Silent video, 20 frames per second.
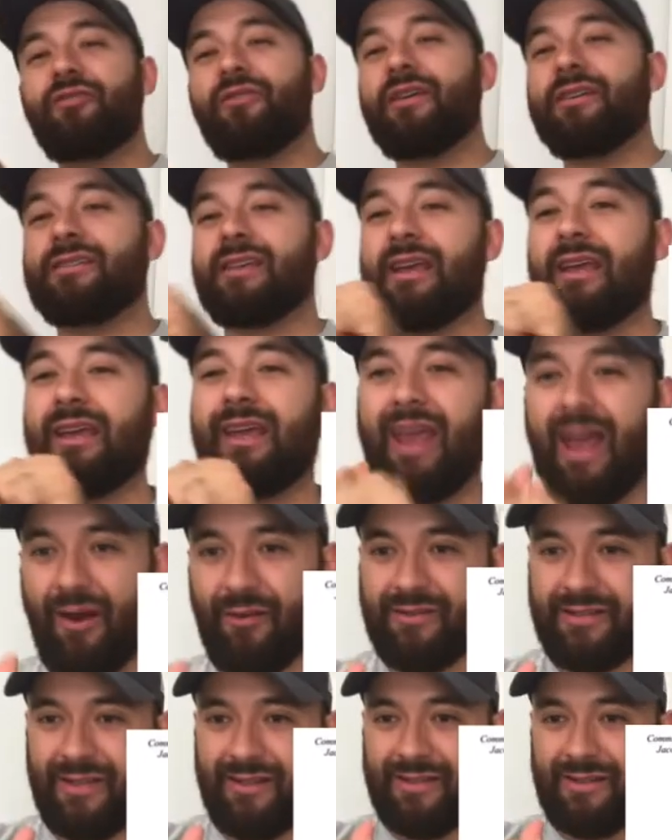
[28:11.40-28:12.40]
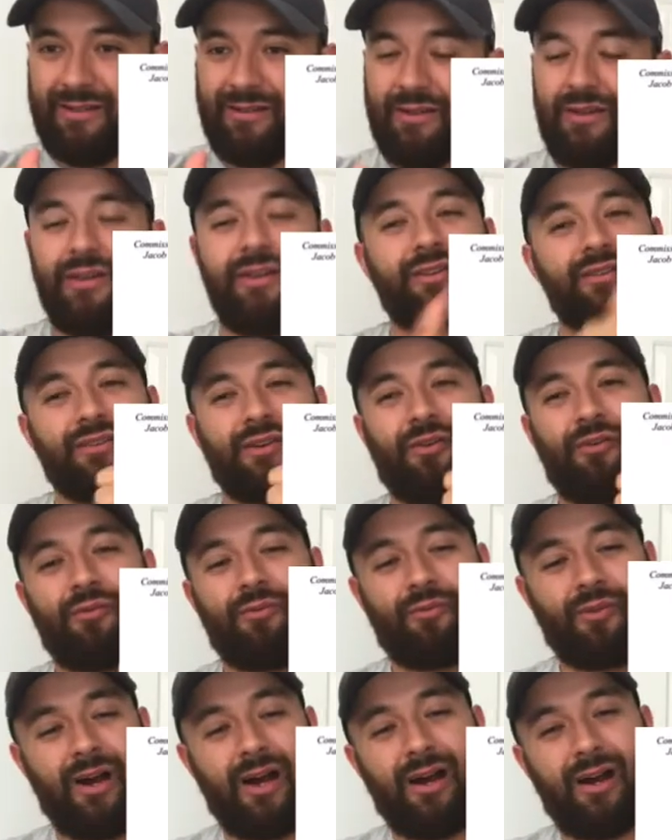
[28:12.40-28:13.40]
is I count it. So
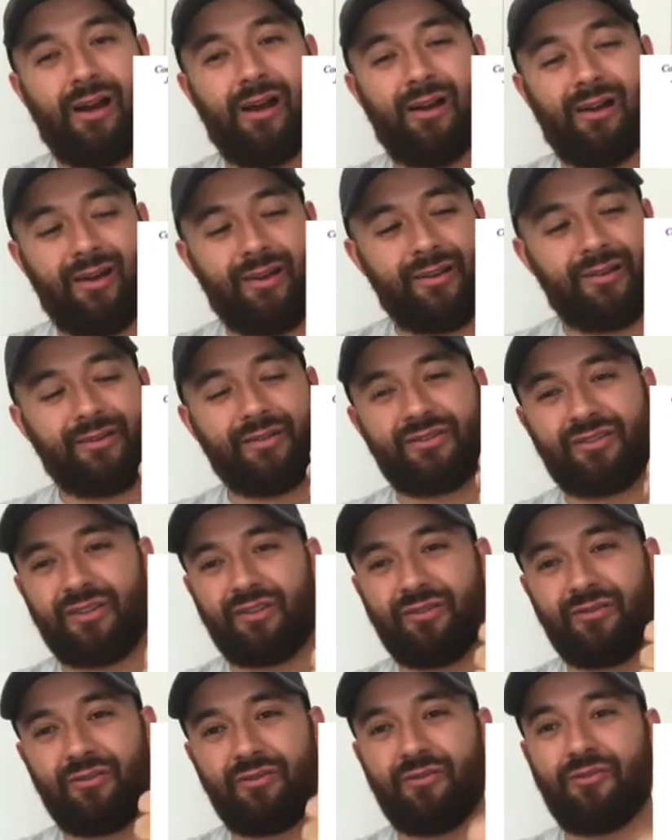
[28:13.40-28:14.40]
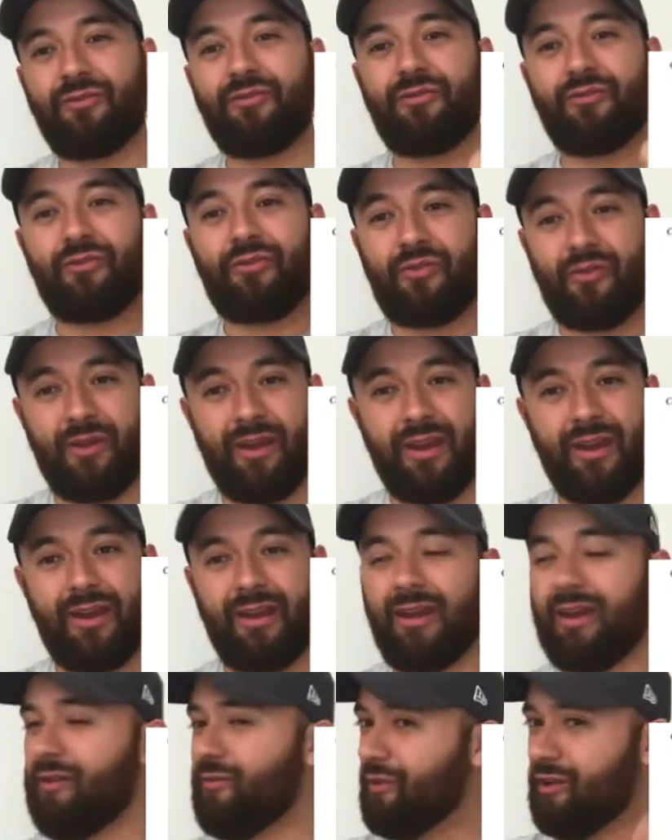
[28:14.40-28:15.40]
1, 2, 3,
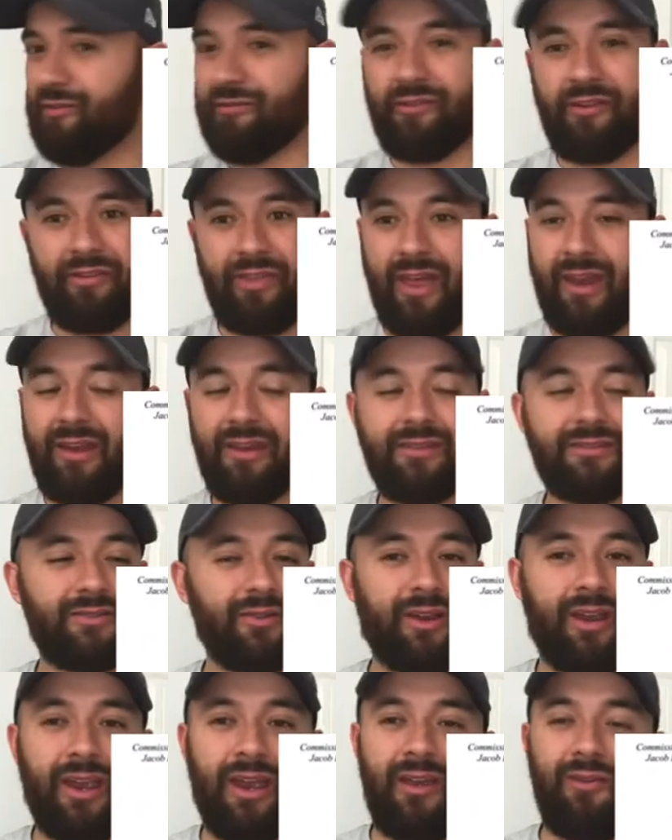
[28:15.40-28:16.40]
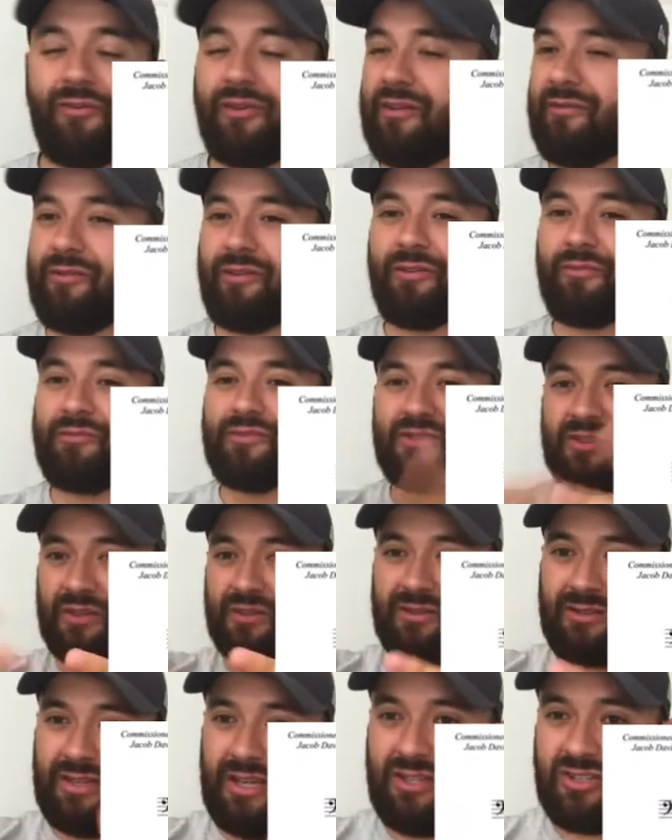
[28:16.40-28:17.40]
whatever that is. Okay, whatever
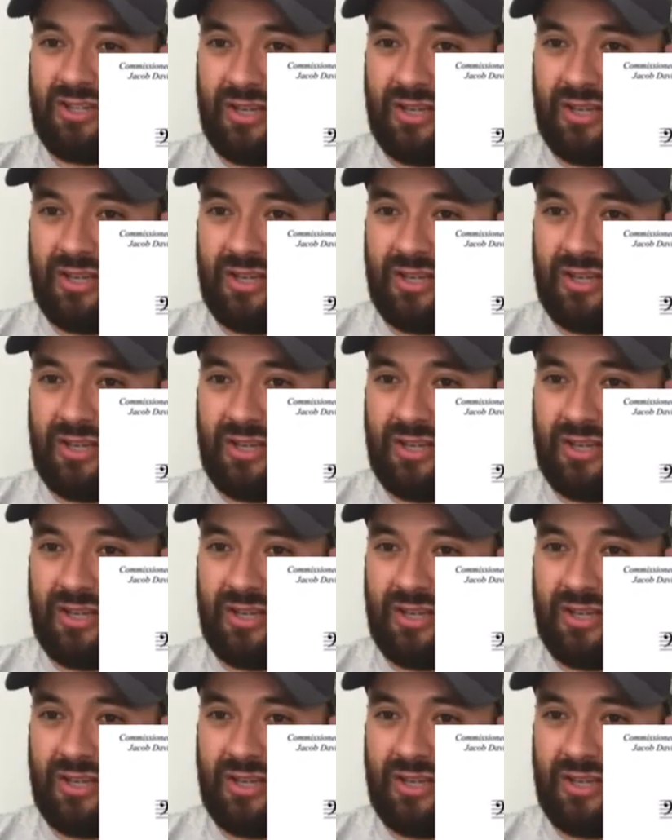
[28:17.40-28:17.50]
teaching